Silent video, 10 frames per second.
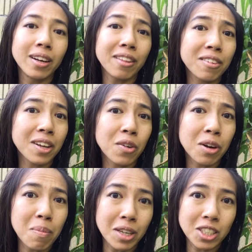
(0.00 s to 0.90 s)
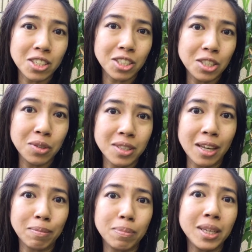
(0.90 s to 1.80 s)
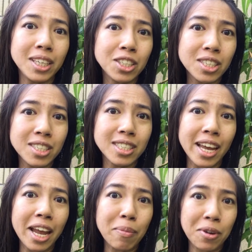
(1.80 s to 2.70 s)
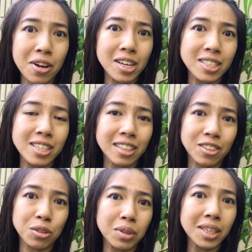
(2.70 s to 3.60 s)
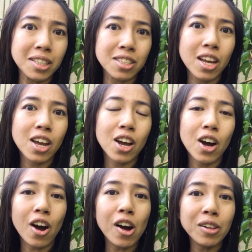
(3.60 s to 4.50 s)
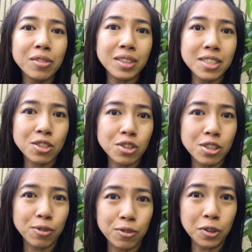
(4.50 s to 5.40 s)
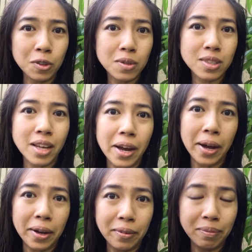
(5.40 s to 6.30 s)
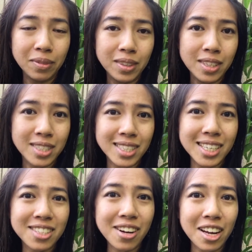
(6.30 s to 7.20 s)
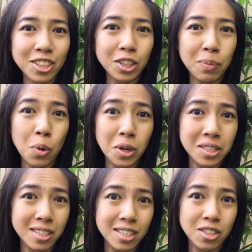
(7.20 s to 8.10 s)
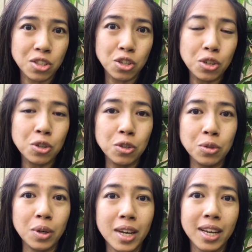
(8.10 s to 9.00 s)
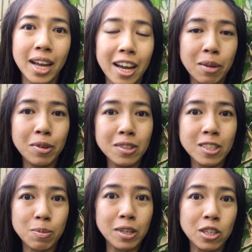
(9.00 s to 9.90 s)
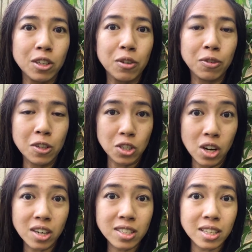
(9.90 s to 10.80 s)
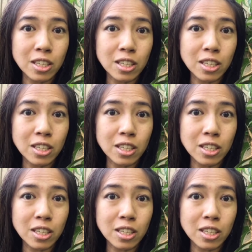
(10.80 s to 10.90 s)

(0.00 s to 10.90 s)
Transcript: Another thing I want to mention to you is that peaches, apricots, nectarines, all of these sort of fruits, the seeds are actually poisonous to animals, especially for dogs.